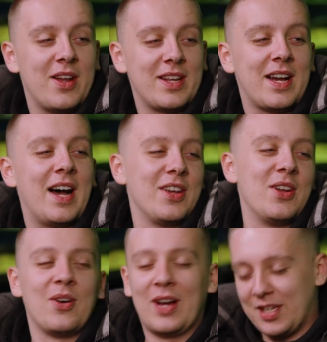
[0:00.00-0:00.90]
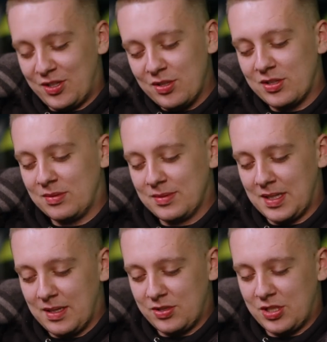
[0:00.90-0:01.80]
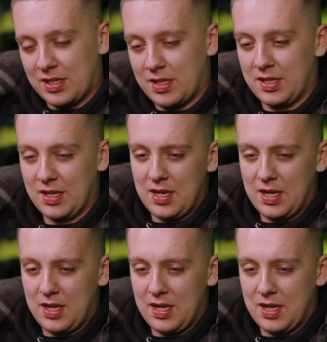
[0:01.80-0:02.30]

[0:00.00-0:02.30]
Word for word: out of the car, you know, like you do sometimes, chilling.